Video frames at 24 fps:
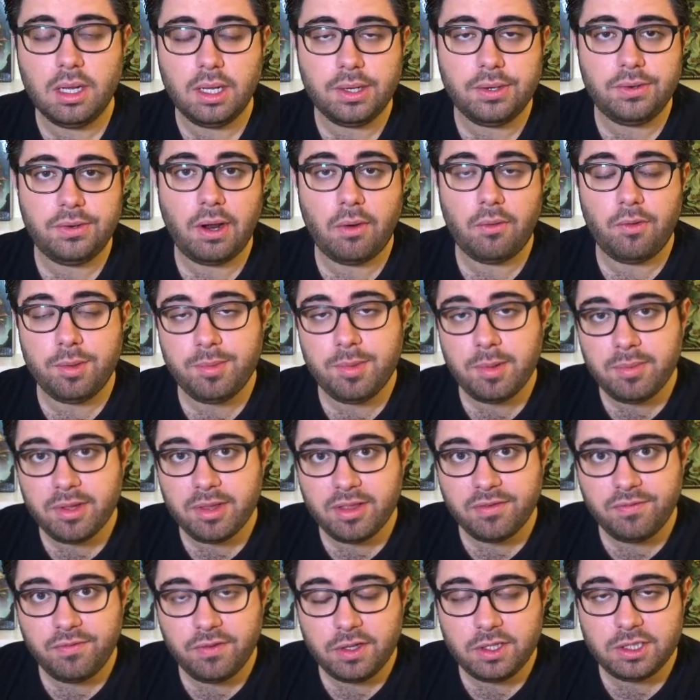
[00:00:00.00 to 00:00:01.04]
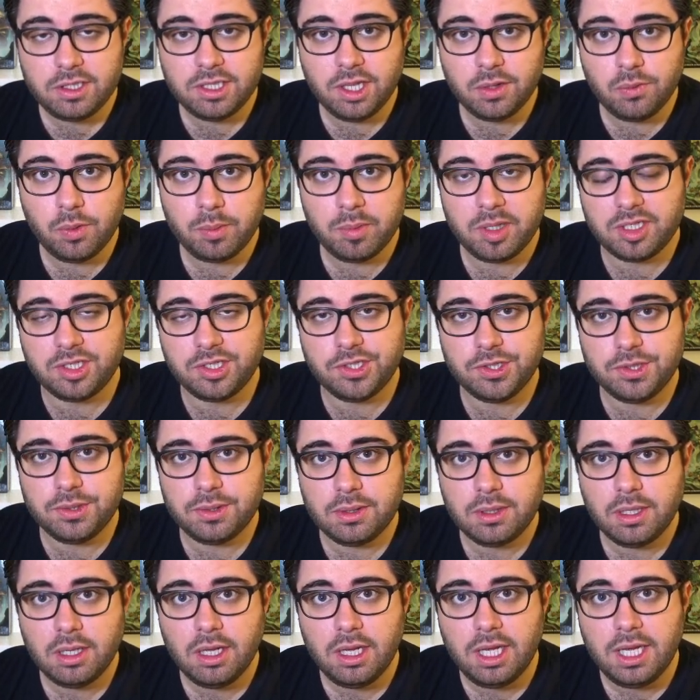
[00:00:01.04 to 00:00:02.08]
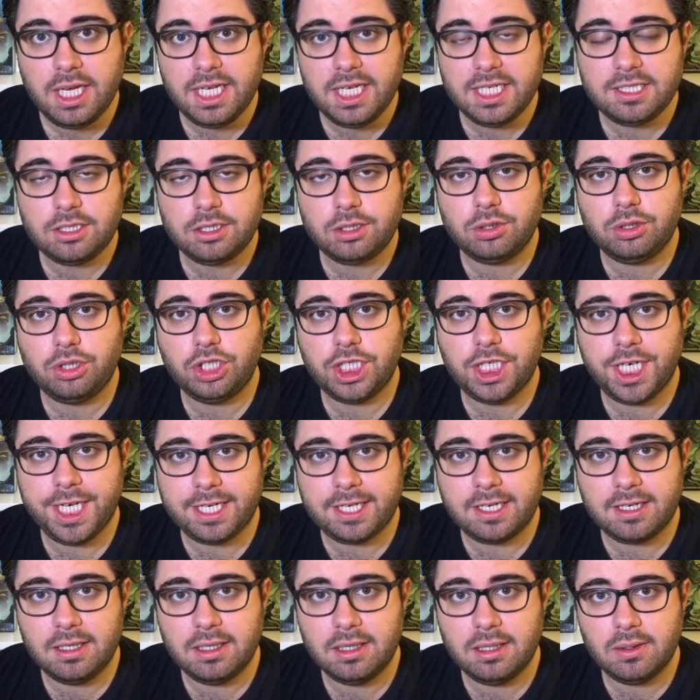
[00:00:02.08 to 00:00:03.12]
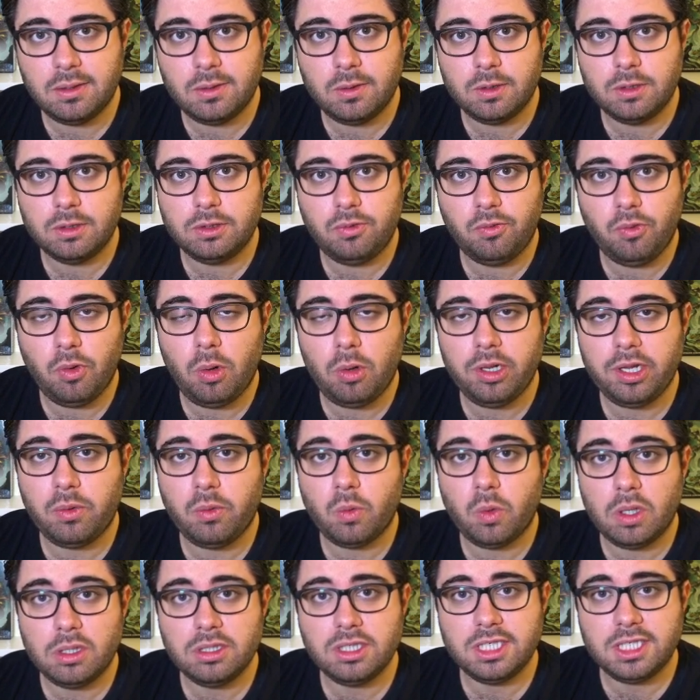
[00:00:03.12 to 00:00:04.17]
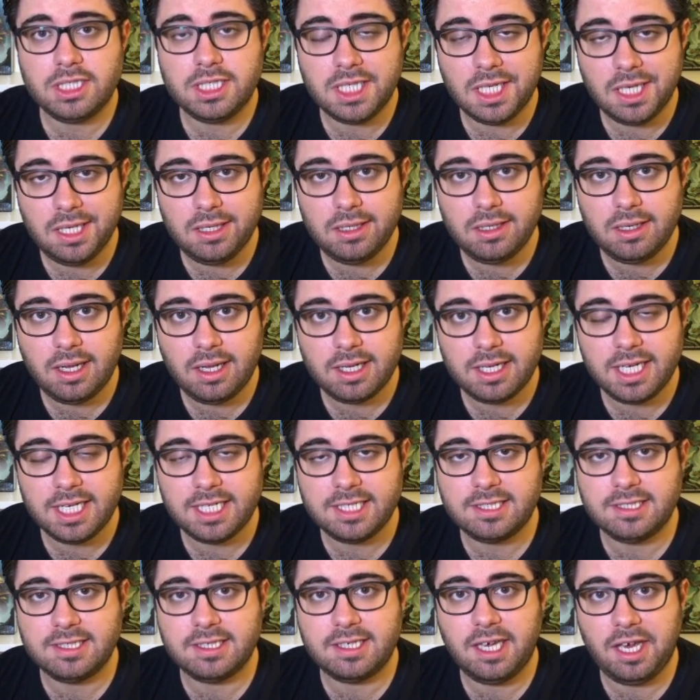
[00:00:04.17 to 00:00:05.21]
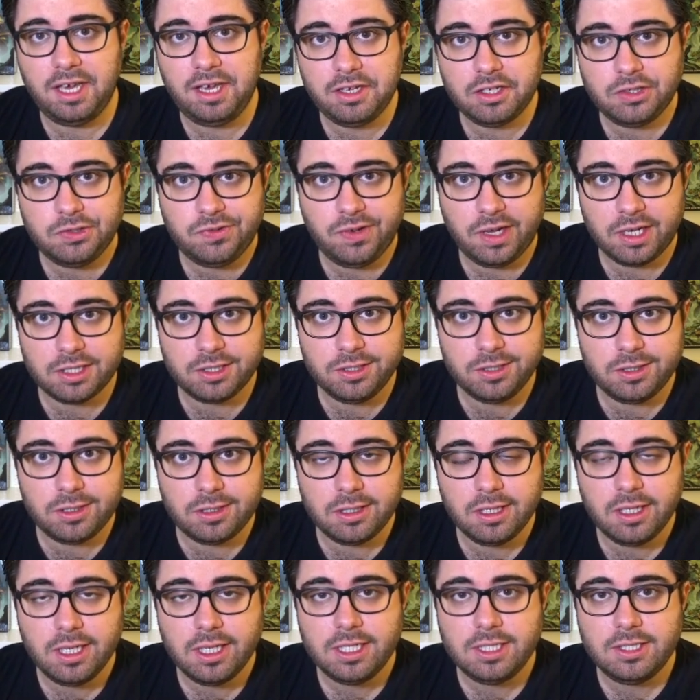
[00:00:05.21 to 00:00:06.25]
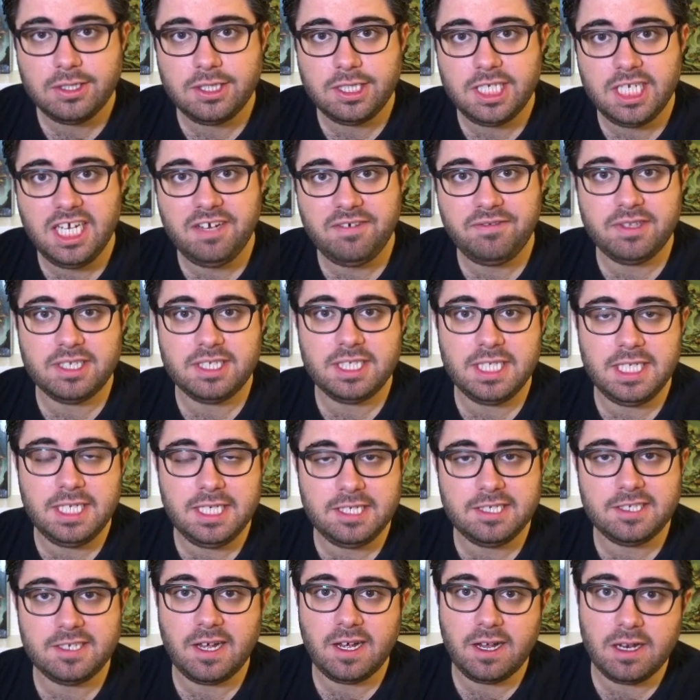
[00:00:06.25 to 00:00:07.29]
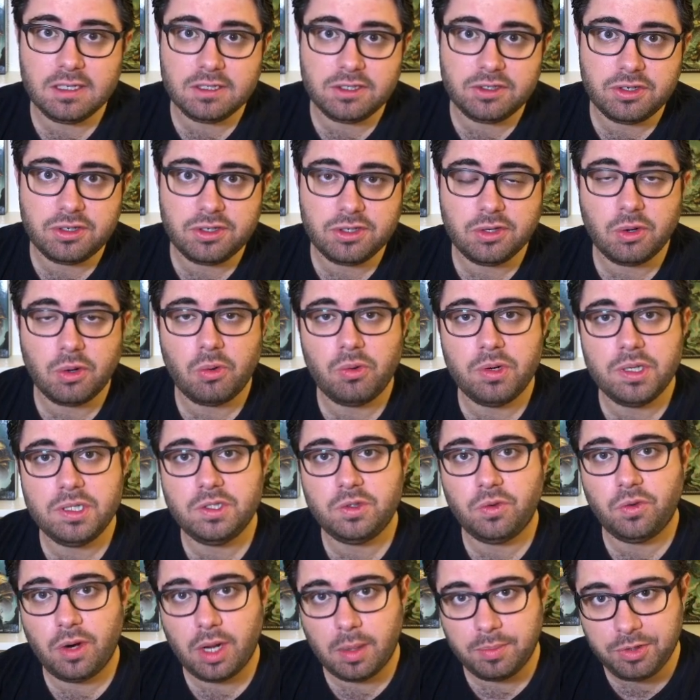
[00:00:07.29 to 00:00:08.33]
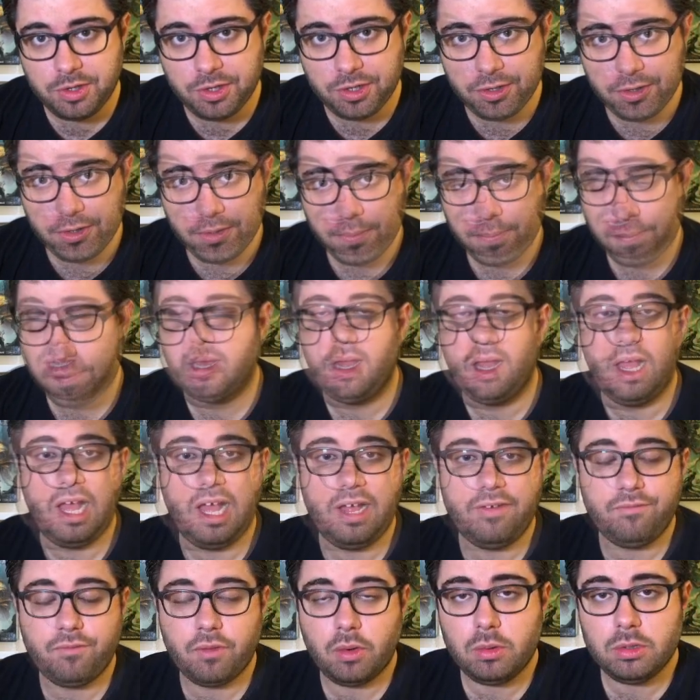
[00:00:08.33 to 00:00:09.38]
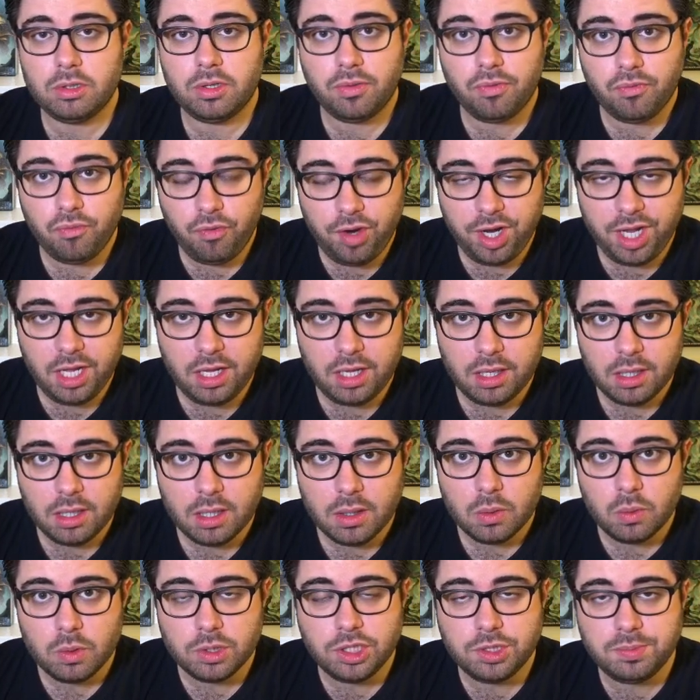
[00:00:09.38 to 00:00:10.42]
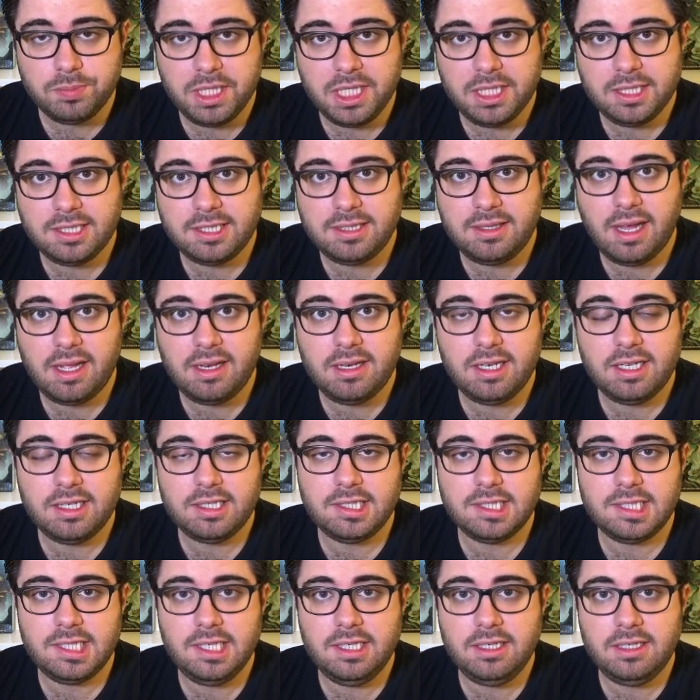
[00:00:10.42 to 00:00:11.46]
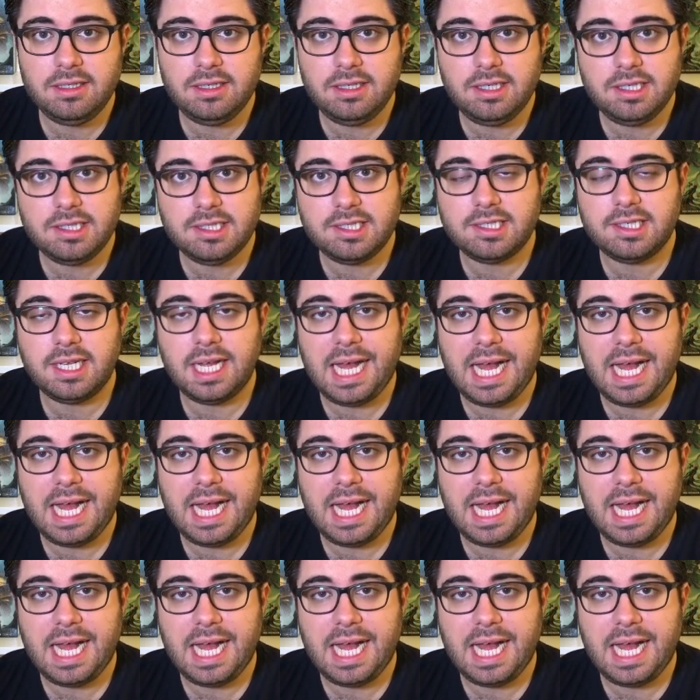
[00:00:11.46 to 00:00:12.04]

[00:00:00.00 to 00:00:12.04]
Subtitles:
Now remember, the first thing we must do is to check rolling 1d10 against the chaos factor to see if the scene is altered or interrupted. I've rolled a 3, which means that the scene is